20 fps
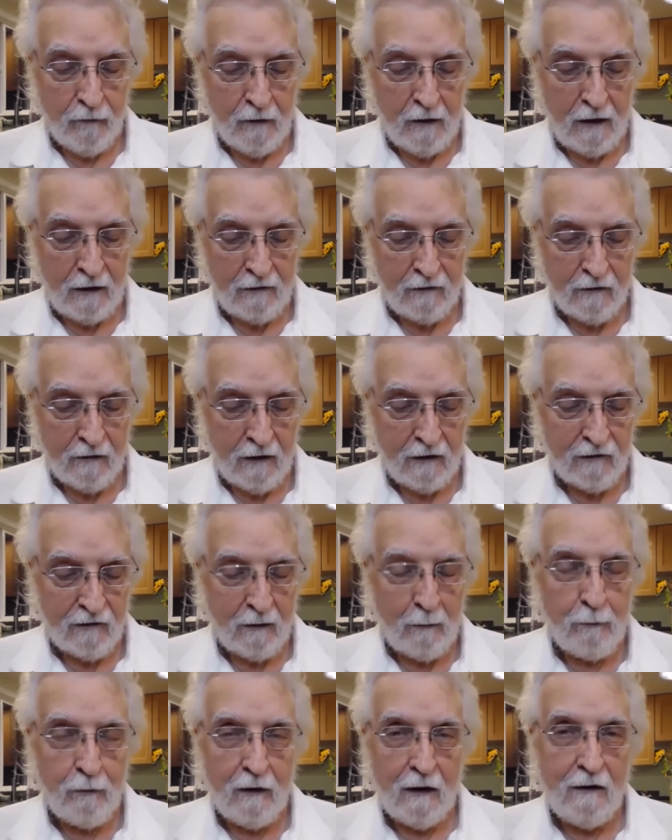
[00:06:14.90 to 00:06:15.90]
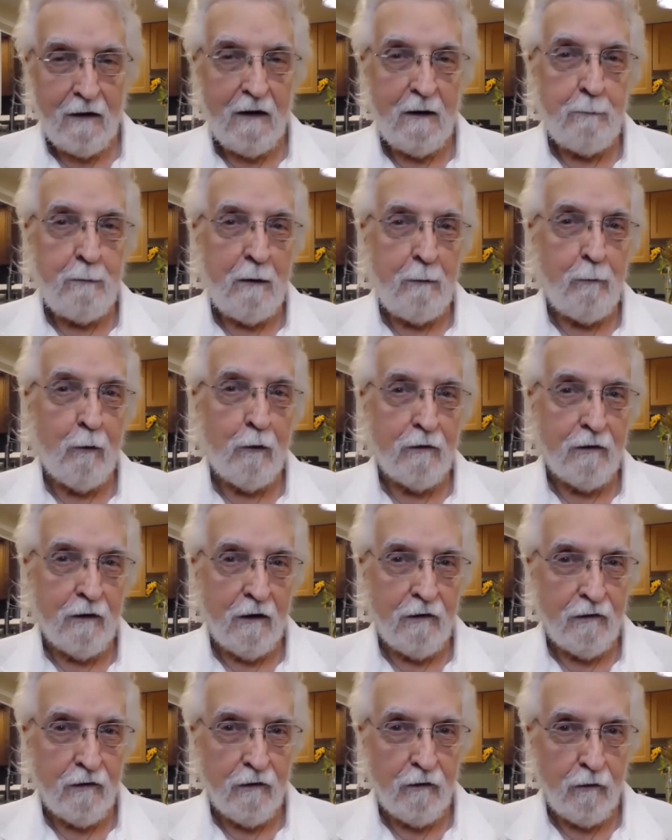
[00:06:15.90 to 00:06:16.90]
That's something I need to pay more
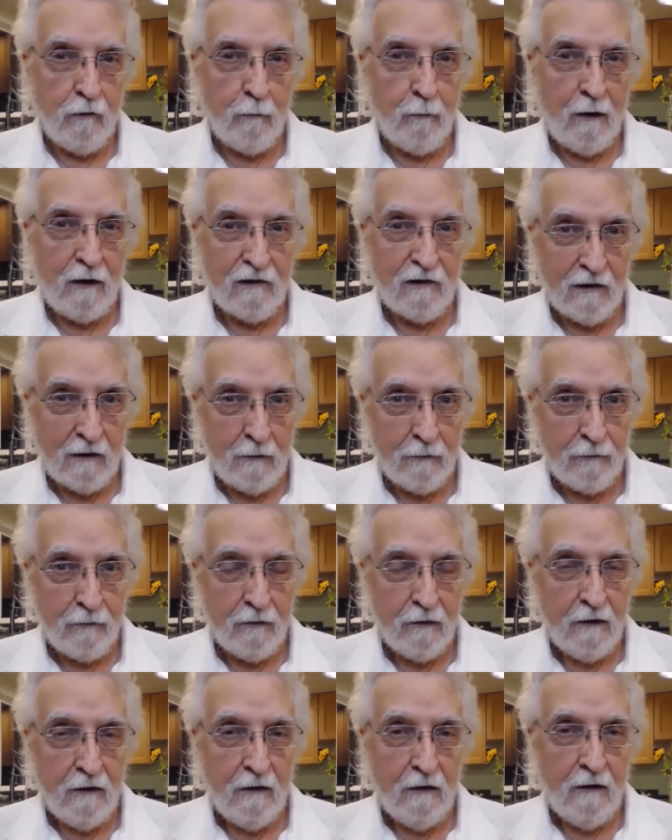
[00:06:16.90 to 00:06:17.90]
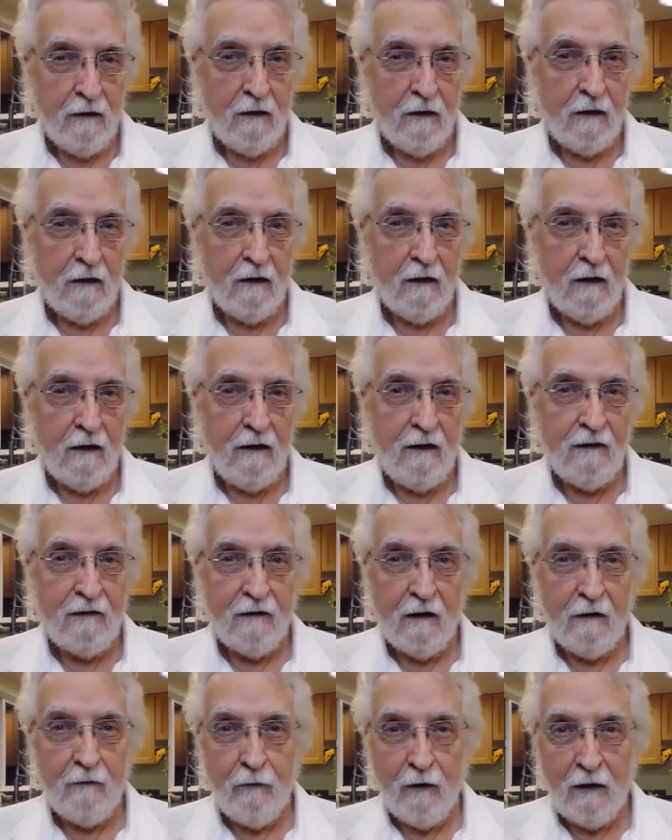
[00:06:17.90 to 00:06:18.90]
attention to myself, and
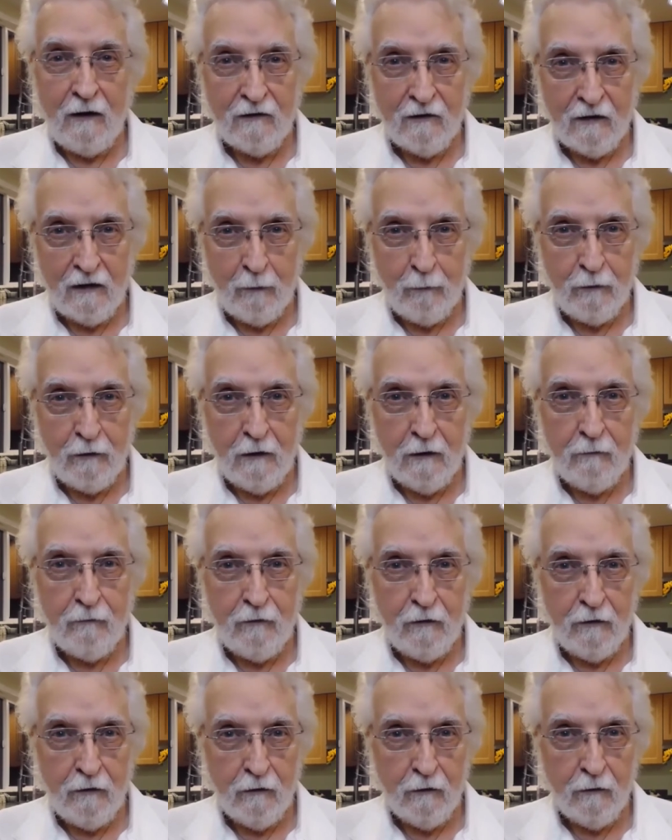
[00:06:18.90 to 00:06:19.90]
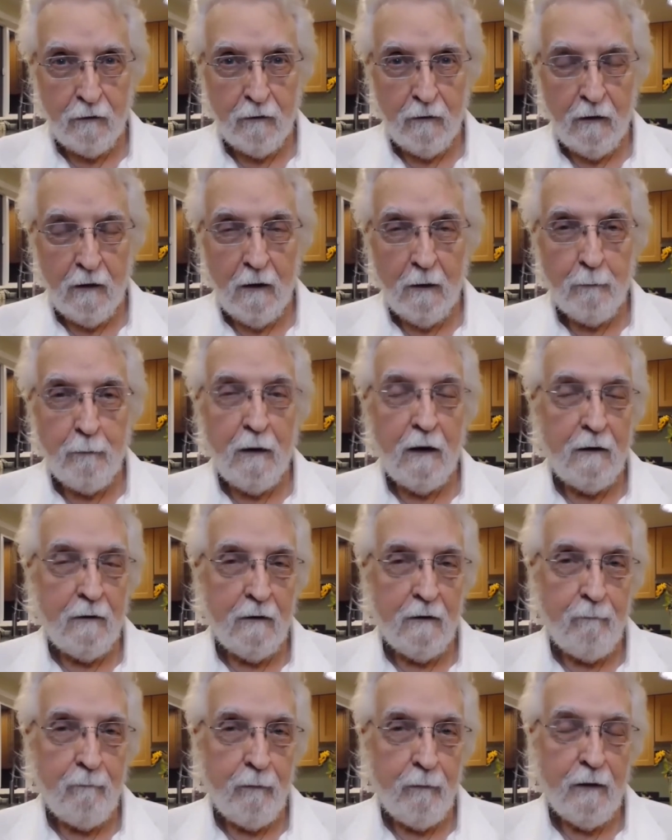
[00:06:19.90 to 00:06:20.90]
it's advice that I would give to you. But
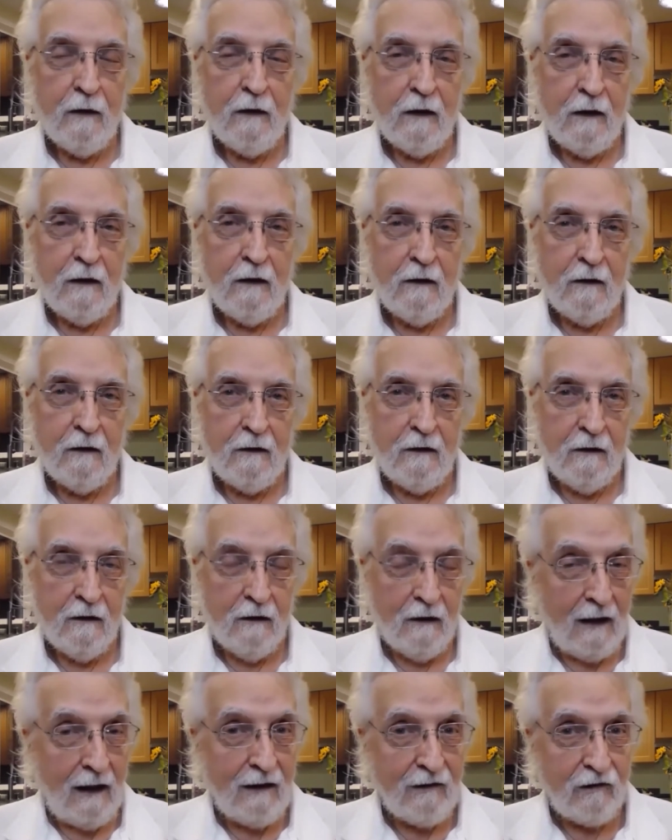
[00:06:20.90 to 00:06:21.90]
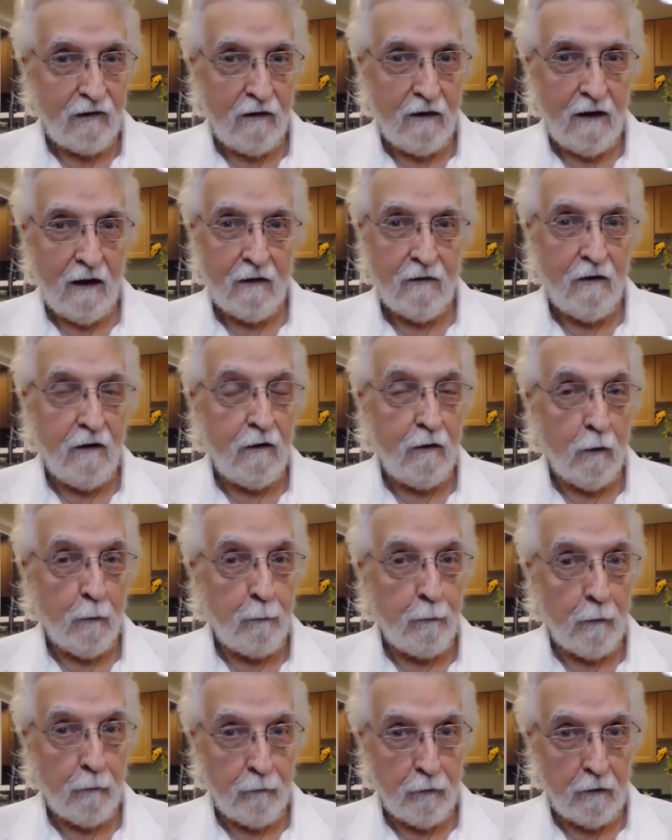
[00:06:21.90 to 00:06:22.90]
lastly, I think
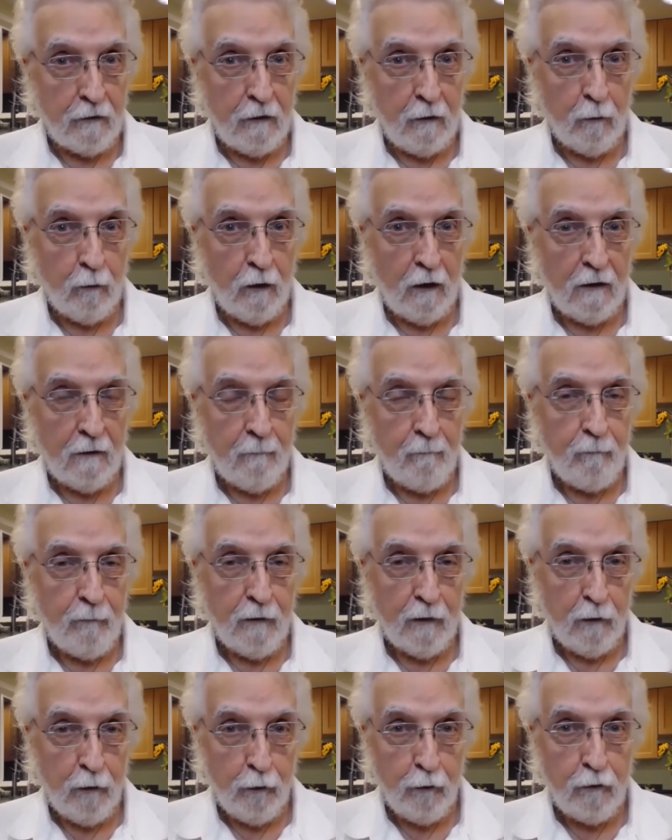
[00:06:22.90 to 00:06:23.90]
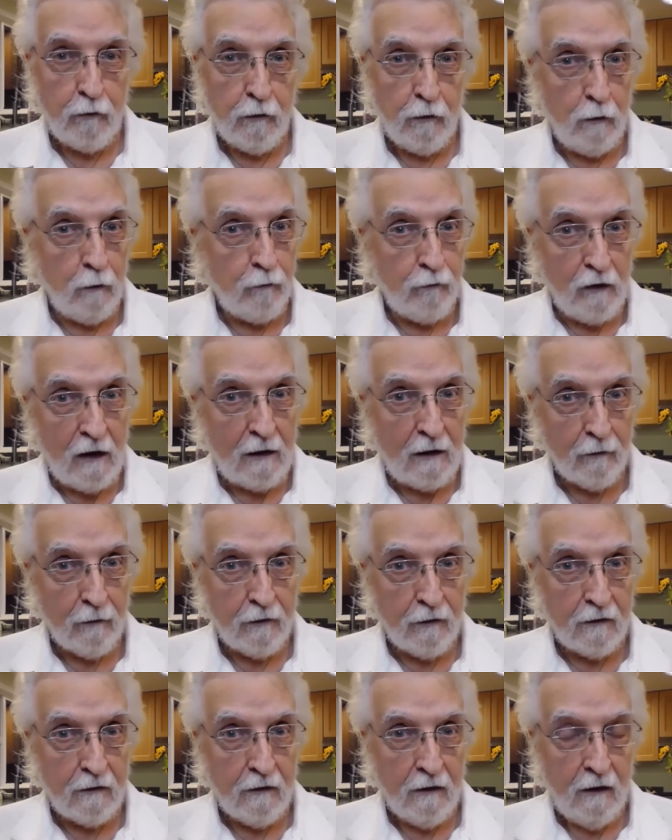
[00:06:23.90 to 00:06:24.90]
you're perfectly right, Luke. You've
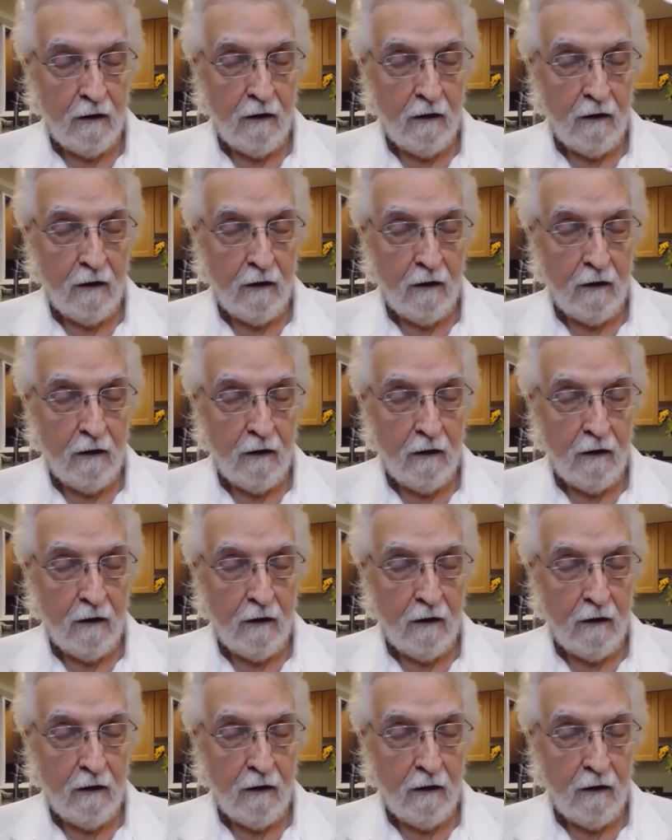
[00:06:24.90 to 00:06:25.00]
nailed it.